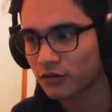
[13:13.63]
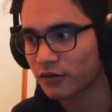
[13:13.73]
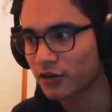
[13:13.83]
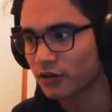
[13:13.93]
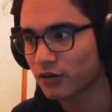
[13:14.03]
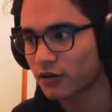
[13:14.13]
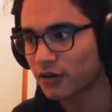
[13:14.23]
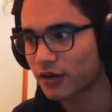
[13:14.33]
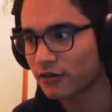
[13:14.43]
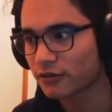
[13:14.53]
Old note.
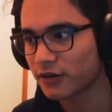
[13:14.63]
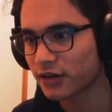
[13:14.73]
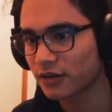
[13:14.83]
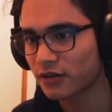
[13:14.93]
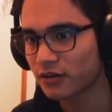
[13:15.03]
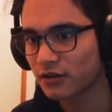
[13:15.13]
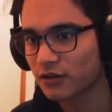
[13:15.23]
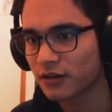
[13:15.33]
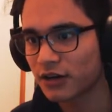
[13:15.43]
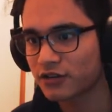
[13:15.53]
Okay, let's read it.
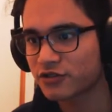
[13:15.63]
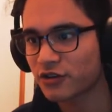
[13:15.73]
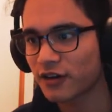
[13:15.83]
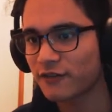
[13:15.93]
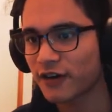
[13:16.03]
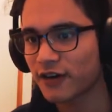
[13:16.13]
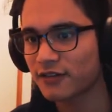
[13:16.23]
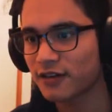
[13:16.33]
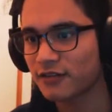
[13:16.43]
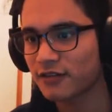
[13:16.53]
I strongly
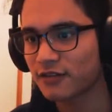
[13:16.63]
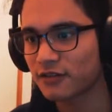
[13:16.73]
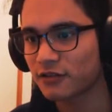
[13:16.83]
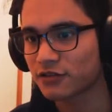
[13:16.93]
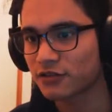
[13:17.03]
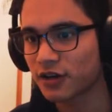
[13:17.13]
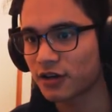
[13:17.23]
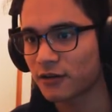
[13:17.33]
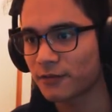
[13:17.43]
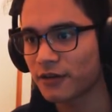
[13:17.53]
advise against listening to
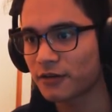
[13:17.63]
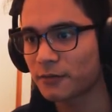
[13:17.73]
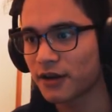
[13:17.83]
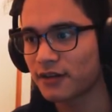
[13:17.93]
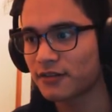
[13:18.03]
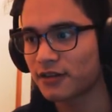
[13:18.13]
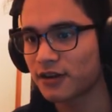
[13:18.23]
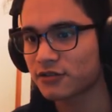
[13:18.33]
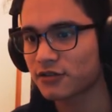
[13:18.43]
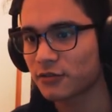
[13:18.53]
Draco. The man's a
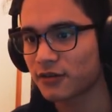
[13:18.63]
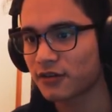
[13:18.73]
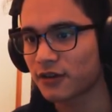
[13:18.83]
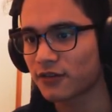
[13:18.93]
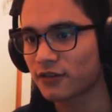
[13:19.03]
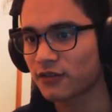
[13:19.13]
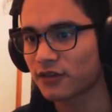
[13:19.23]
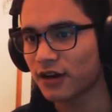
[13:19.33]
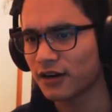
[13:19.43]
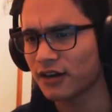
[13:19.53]
danger to what's left of
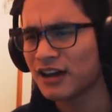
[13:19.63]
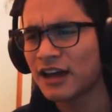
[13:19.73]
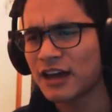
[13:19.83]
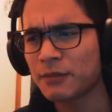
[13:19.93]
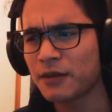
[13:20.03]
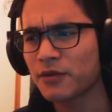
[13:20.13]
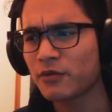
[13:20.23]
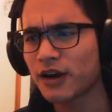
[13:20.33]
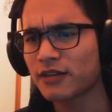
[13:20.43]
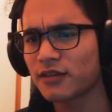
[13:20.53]
society. He may
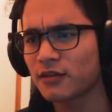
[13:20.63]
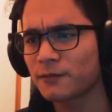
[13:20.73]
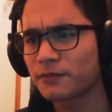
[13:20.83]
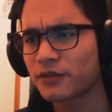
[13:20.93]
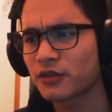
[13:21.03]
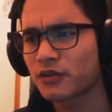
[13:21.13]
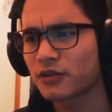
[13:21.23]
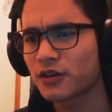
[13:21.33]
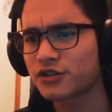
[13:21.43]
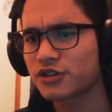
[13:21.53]
be right
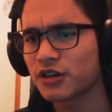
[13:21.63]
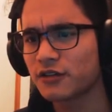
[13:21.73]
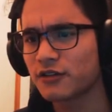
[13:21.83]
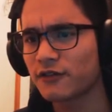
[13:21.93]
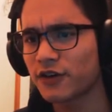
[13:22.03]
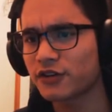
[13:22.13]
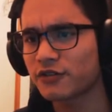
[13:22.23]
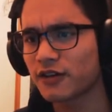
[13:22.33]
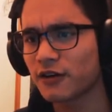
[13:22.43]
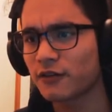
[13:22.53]
that you need to defend
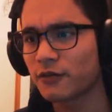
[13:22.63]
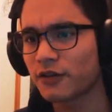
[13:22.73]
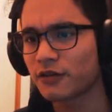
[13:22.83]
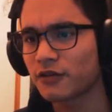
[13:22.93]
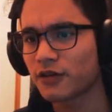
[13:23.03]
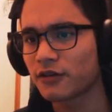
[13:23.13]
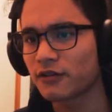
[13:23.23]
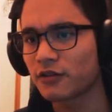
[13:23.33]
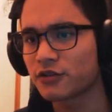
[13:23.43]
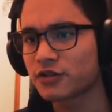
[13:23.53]
yourself when there's no
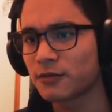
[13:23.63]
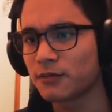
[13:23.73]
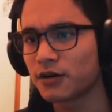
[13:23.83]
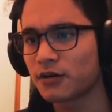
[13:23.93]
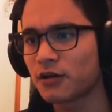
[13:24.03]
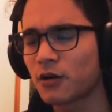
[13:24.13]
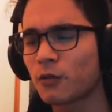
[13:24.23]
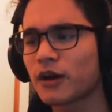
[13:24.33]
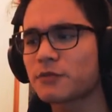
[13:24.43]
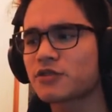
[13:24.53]
other solution. But
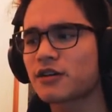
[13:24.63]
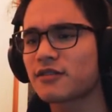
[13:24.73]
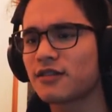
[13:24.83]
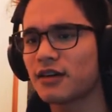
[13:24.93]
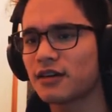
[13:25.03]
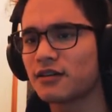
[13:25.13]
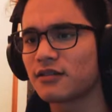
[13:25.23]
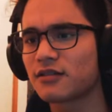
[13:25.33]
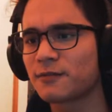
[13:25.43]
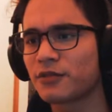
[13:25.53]
what I'm trying to say
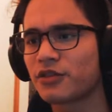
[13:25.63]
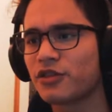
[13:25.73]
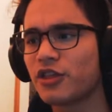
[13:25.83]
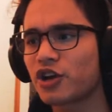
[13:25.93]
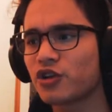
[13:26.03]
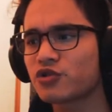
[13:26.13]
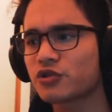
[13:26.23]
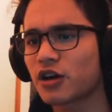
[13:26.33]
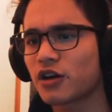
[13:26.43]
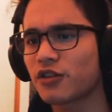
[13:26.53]
is there are
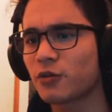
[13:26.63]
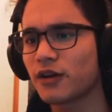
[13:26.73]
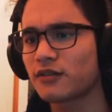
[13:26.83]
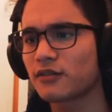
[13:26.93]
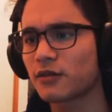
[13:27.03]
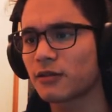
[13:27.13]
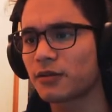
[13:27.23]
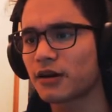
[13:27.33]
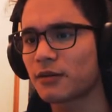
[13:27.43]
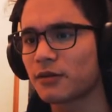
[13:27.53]
usually other ways around
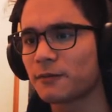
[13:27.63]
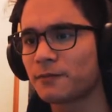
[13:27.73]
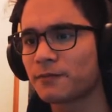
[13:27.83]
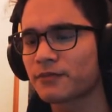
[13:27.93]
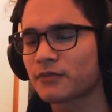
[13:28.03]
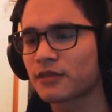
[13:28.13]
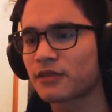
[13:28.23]
the problem